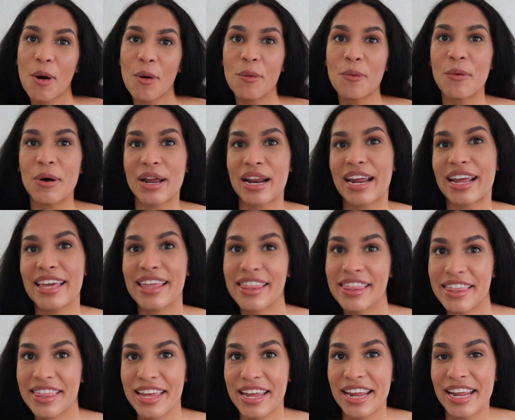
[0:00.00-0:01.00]
what I
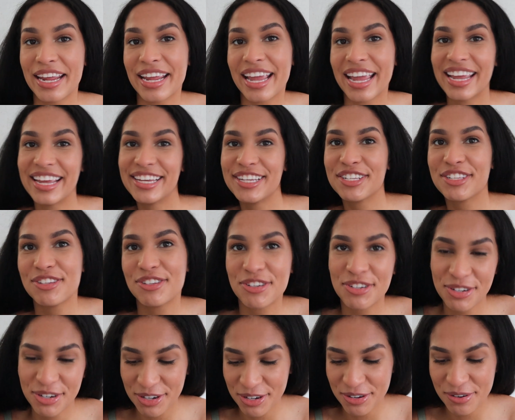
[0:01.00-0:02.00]
think is
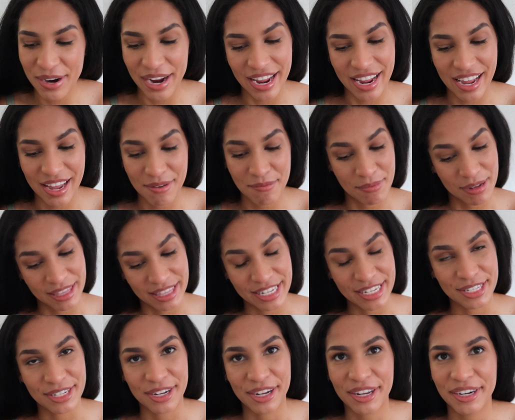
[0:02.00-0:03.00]
true and put
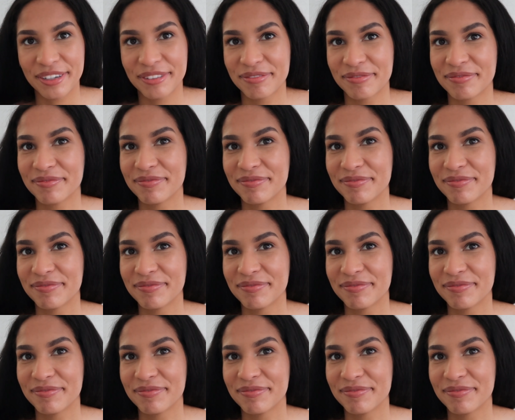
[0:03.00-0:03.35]
these on.